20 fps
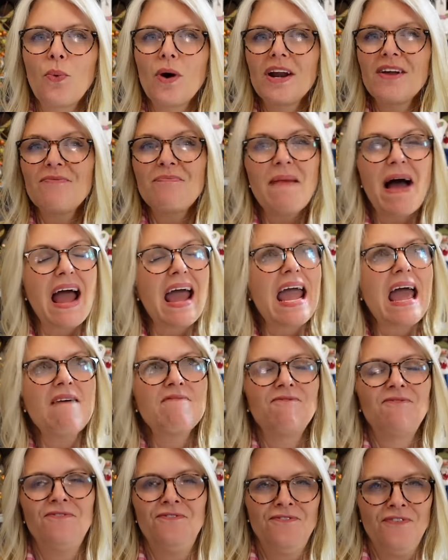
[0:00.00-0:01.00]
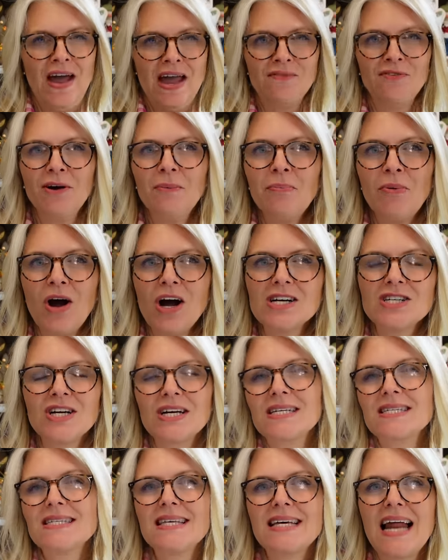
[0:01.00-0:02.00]
One of my favorite
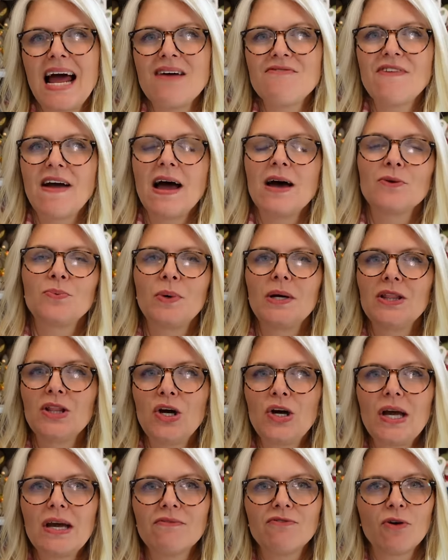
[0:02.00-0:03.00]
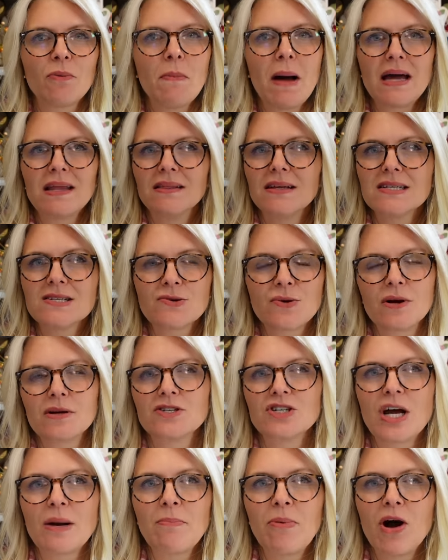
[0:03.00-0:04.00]
projects that I found when looking for mindless
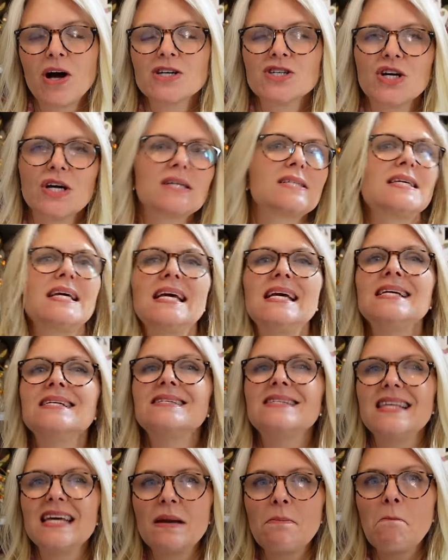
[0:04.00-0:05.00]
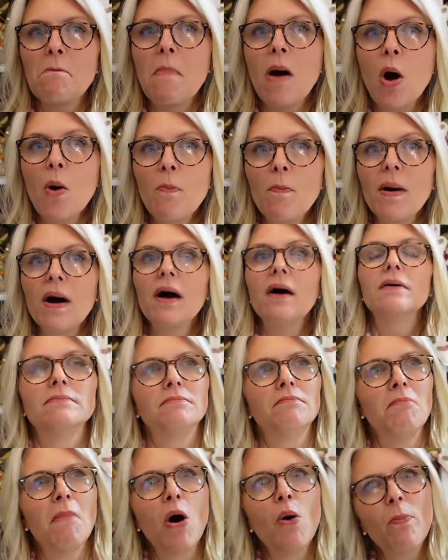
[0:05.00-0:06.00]
crochet projects is the MOPA,
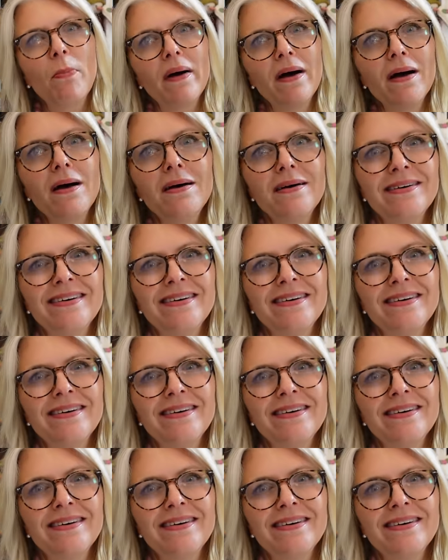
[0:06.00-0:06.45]
MOPA,